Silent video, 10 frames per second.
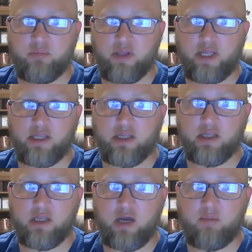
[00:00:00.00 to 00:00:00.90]
to be like
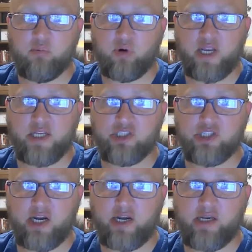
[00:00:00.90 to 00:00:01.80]
a bright
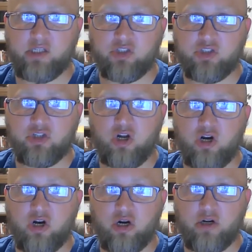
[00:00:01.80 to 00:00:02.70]
shining
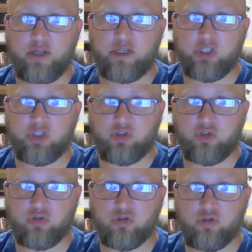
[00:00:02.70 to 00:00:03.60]
star that
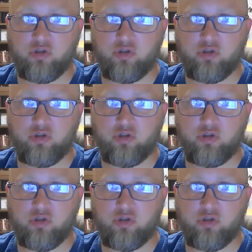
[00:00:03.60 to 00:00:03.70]
just